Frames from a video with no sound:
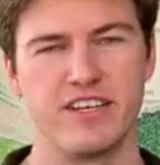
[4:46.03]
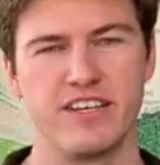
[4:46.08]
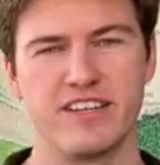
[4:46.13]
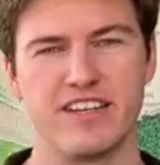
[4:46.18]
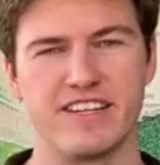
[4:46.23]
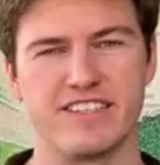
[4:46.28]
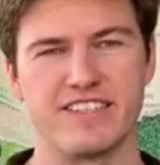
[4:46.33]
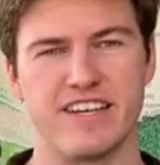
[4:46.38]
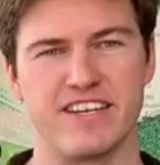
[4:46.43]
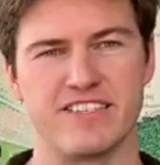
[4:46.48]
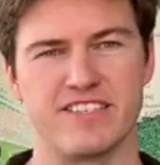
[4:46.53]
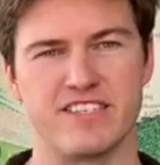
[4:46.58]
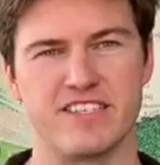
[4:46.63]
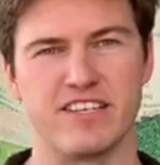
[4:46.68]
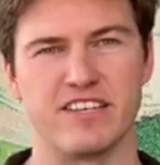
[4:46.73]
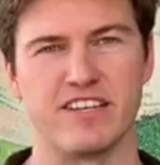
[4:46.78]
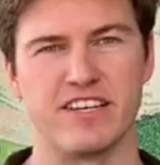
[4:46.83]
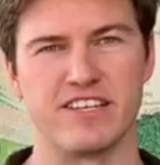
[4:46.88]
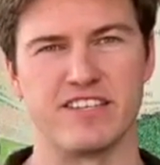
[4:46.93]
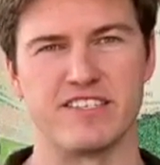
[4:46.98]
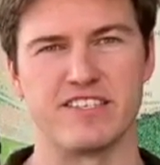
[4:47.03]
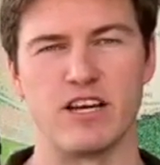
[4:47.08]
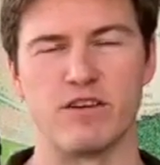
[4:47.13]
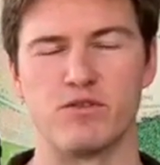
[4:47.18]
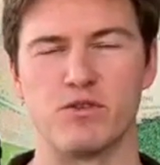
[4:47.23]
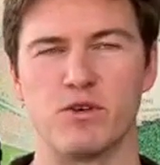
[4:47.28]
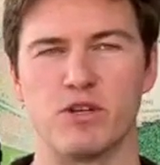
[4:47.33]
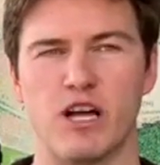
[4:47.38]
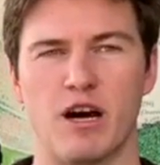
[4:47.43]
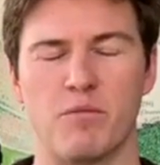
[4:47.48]
That tends to lend itself
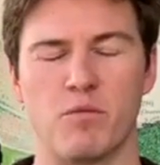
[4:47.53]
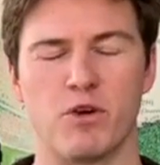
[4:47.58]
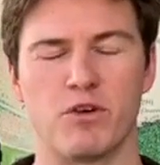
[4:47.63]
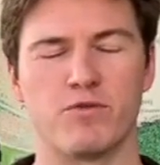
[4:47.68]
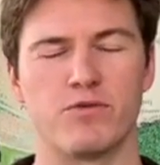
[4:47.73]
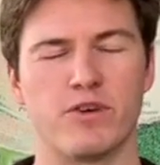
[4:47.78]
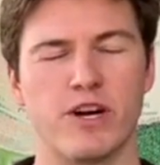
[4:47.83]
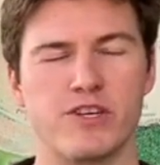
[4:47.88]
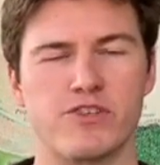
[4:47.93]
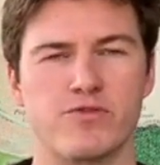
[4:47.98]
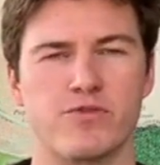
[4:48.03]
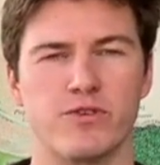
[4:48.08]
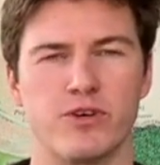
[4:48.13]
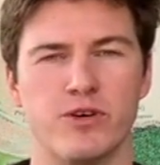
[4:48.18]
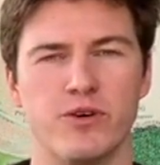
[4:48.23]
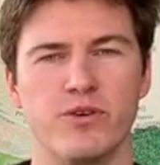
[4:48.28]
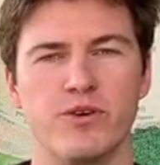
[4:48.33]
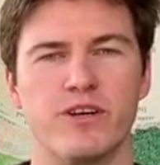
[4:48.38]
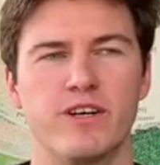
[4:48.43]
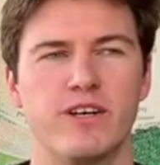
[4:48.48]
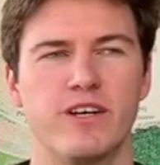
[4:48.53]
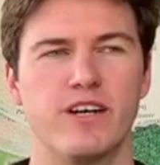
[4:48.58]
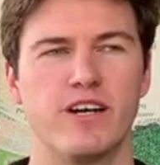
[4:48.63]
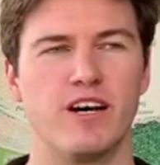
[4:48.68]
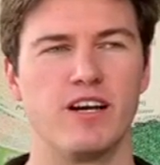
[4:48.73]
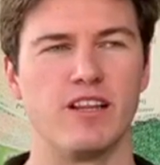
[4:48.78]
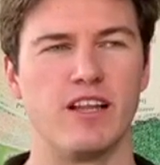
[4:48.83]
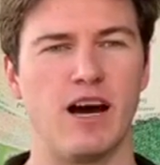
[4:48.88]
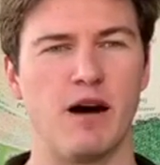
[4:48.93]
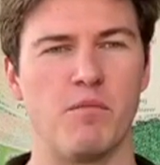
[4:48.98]
to a lot more fresh fruit,
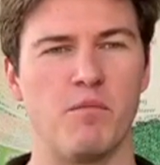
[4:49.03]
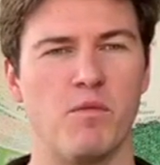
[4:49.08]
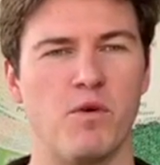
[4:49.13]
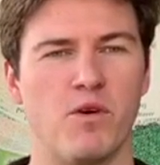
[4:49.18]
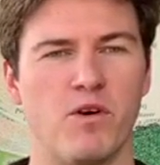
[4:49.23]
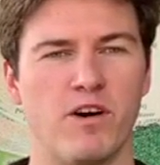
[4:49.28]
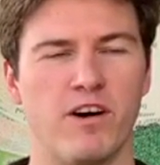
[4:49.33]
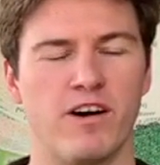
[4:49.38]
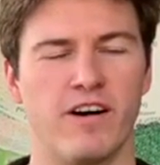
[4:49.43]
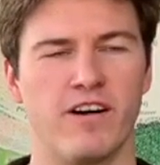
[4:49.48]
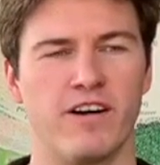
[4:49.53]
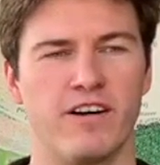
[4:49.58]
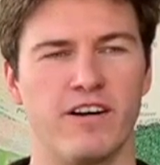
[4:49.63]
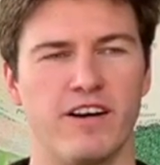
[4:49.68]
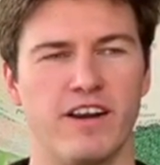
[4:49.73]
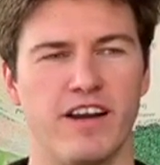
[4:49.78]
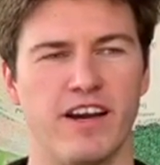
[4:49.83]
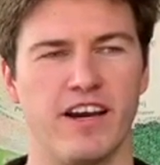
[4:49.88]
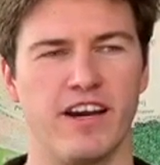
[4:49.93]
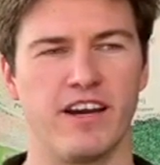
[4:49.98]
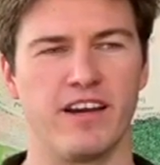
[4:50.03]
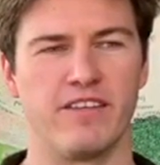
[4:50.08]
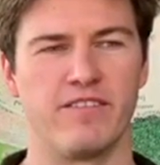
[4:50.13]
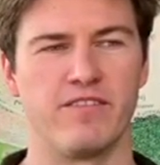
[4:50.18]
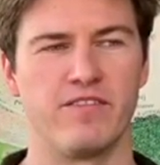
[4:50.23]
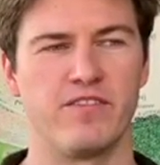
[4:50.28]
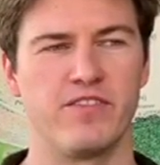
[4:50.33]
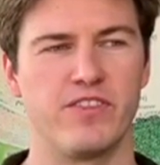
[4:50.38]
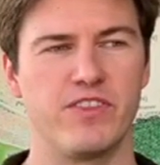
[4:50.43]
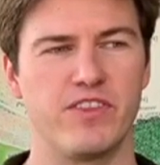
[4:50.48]
a lot more
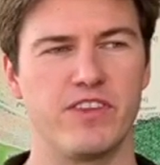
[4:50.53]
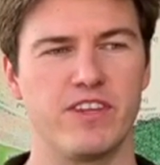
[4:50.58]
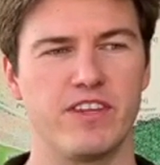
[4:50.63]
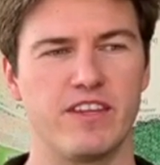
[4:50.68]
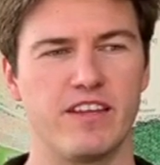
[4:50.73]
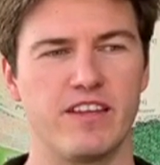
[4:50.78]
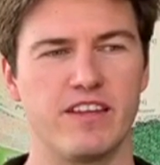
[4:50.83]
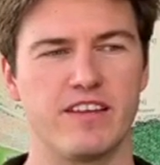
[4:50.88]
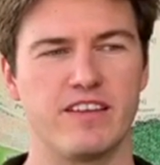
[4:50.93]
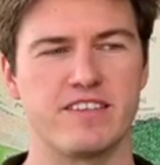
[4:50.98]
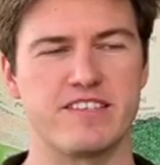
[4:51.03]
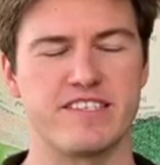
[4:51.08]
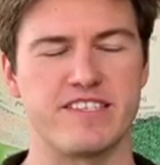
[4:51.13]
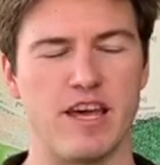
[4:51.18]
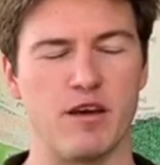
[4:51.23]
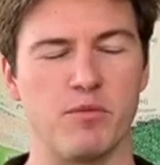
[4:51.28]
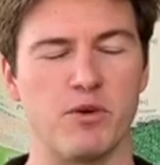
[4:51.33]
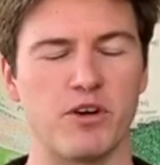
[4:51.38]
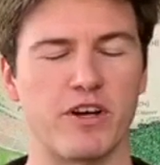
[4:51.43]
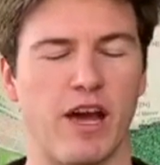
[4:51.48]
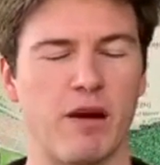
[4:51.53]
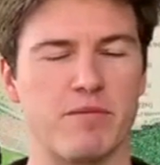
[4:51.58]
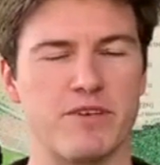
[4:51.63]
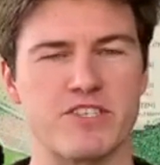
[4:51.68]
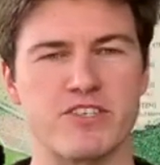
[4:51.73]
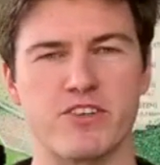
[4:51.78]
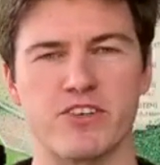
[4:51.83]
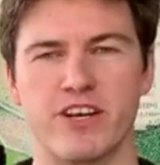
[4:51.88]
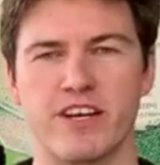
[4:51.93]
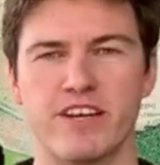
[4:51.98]
stable
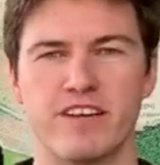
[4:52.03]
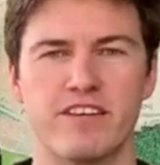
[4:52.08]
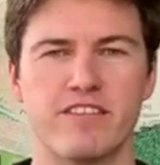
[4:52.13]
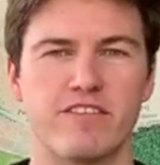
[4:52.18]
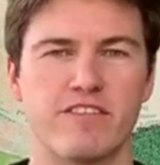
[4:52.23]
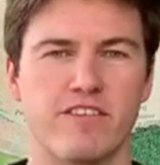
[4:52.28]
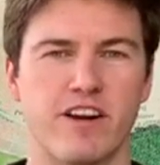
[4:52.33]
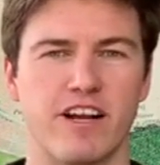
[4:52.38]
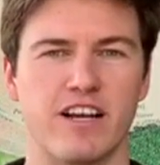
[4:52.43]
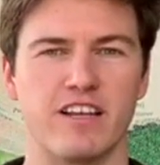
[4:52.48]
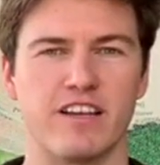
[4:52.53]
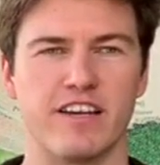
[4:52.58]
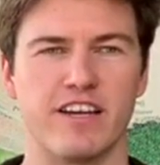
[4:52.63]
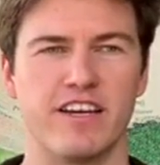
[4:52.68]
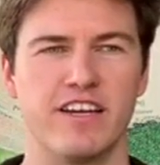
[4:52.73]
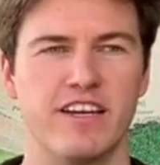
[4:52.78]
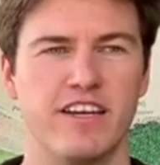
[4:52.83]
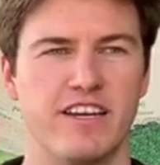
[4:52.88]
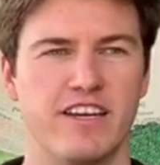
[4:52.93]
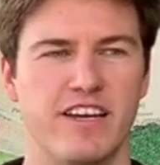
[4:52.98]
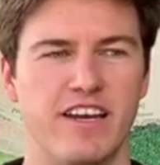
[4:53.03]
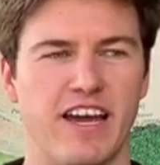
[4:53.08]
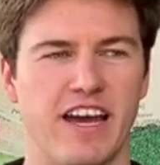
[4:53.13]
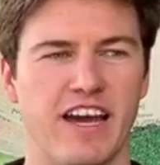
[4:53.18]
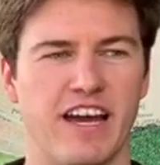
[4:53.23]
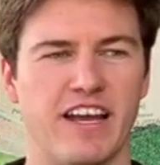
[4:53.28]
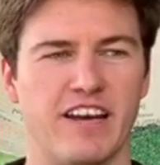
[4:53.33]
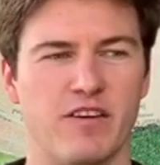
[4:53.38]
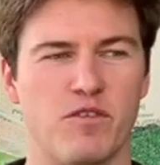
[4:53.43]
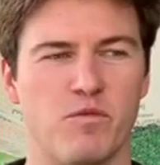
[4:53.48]
chemistry, frankly.
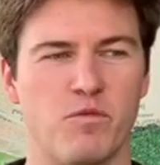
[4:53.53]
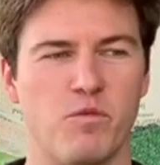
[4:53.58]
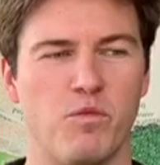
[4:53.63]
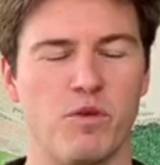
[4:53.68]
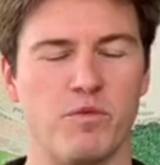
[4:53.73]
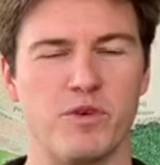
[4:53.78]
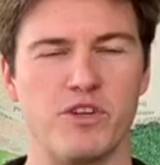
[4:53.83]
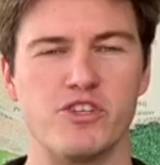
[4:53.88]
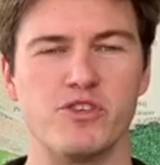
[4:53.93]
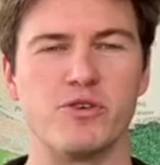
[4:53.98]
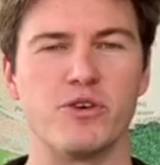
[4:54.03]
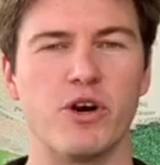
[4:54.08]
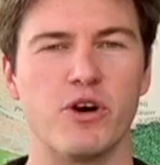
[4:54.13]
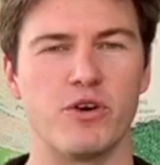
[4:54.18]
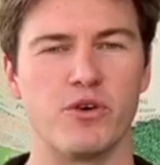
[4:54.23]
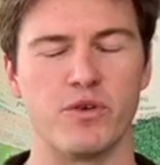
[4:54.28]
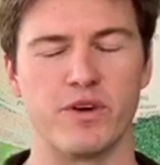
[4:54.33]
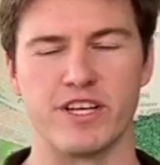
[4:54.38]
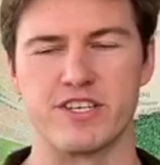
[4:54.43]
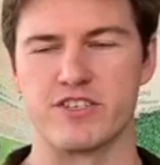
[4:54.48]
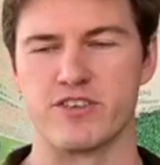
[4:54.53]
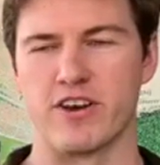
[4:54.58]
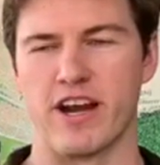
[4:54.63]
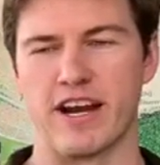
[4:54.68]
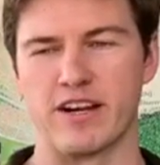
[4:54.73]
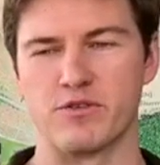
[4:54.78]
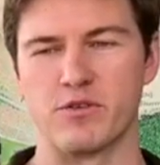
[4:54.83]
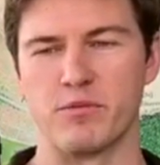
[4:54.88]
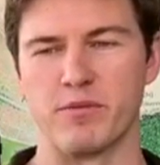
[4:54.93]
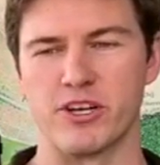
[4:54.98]
And when we do go to
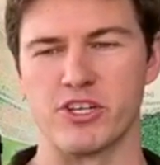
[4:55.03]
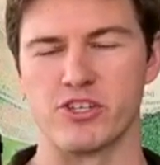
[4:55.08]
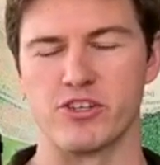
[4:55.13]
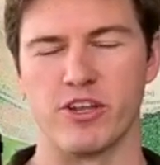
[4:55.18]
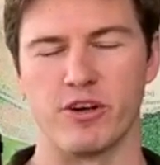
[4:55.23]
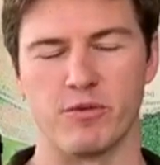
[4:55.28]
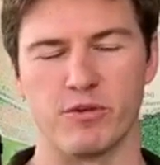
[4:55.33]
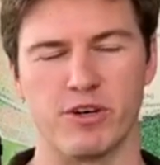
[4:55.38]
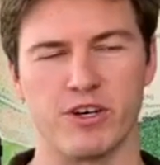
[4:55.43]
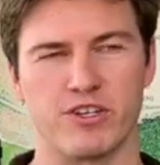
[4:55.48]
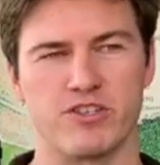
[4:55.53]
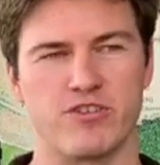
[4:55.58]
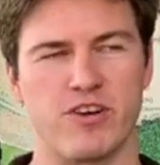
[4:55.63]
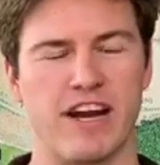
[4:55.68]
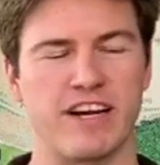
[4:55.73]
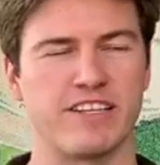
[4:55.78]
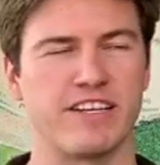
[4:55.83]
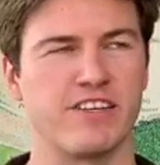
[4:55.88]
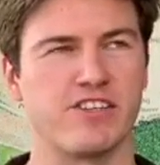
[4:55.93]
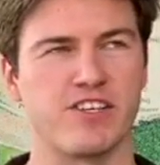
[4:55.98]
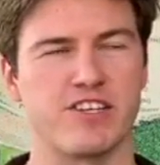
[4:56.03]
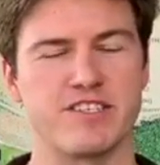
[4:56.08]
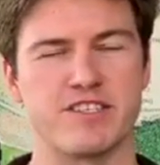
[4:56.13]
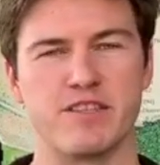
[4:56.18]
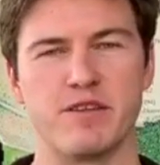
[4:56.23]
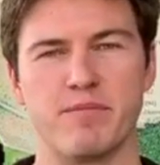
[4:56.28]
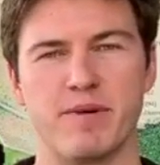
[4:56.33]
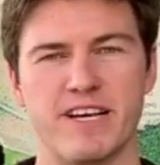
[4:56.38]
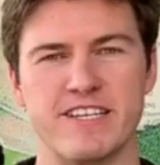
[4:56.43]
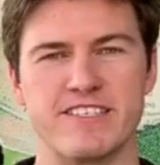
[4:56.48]
extract, we make sure that we're extracting just
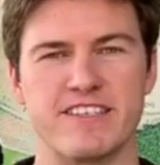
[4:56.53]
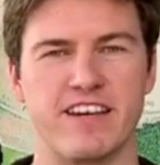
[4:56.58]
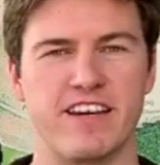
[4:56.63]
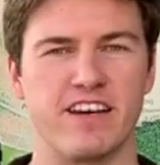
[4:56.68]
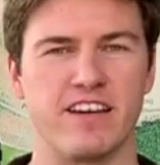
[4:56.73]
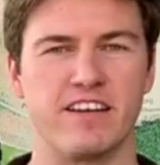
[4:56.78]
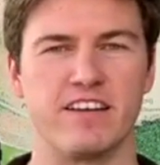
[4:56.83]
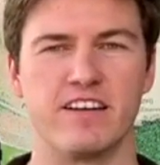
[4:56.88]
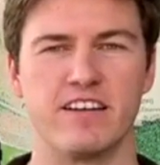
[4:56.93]
the best tannin.